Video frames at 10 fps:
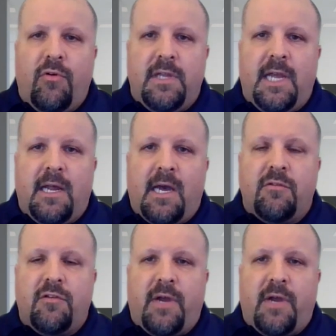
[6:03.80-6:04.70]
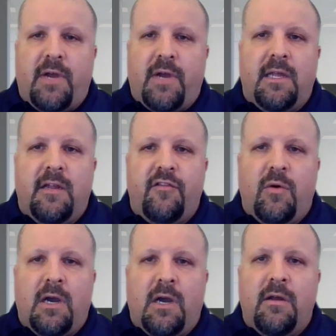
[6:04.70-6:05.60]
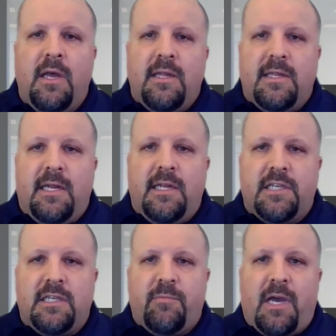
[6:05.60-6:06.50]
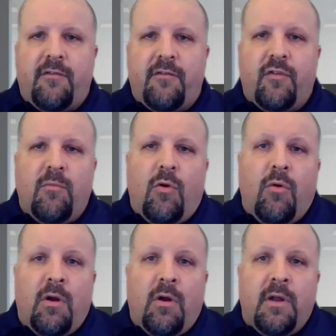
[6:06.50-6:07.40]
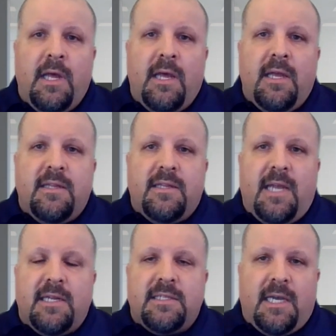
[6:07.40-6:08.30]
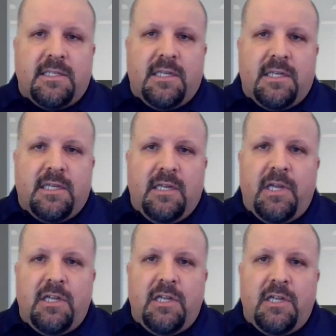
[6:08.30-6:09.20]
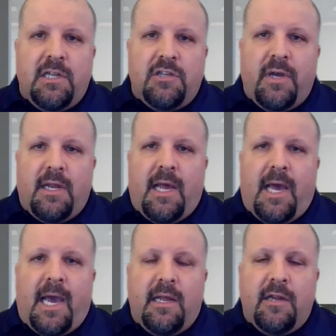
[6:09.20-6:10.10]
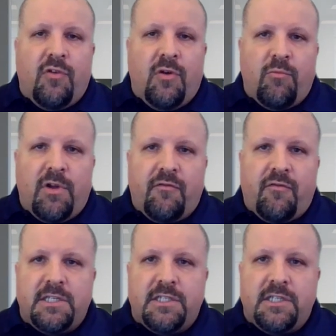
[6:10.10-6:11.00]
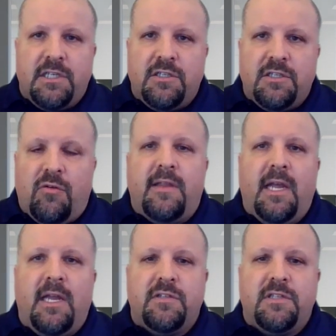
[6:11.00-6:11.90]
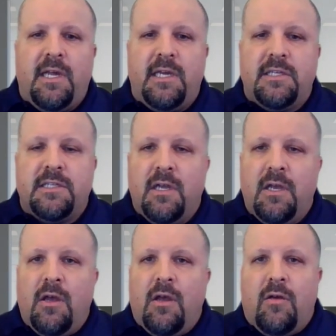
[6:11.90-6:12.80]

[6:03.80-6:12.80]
pull data out directly into our data sites platform, or data sets can be dropped into it at interim refreshes or at the end of studies.